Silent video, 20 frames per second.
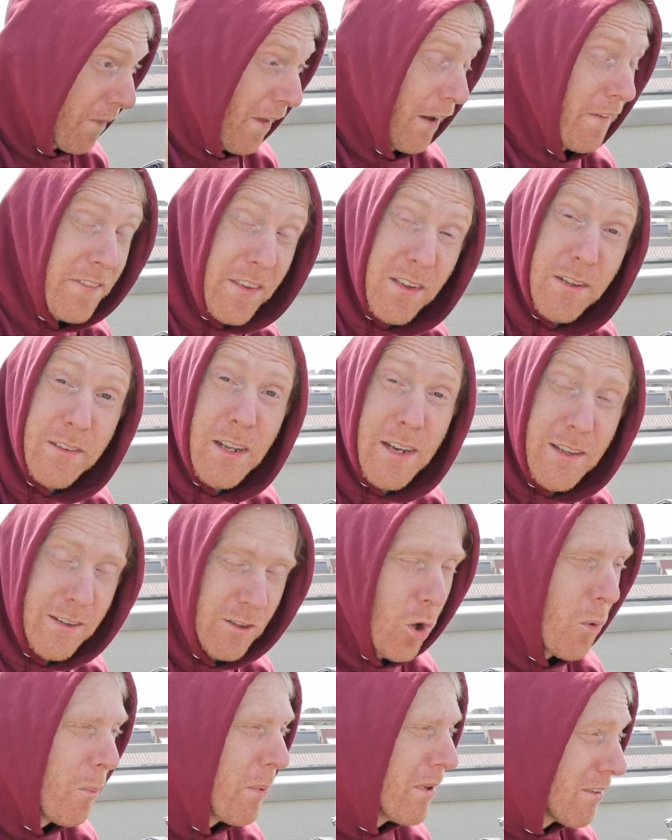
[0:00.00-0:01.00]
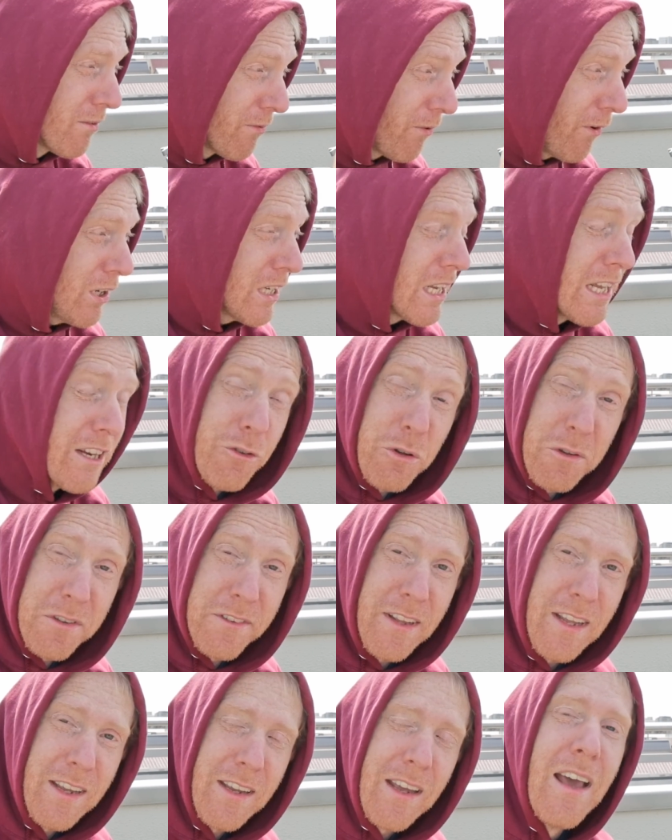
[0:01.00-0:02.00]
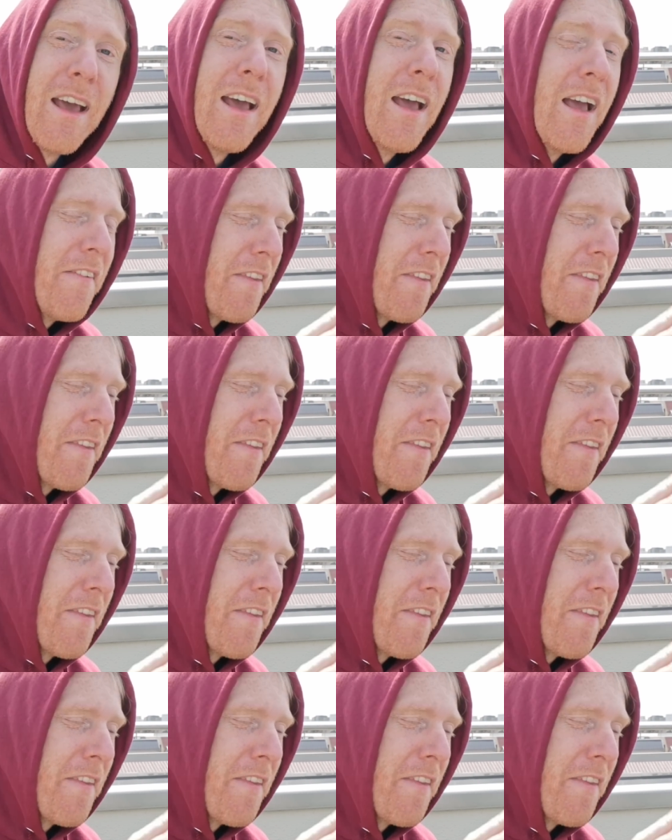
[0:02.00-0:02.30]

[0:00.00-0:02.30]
Now, this telescope, it's very interesting.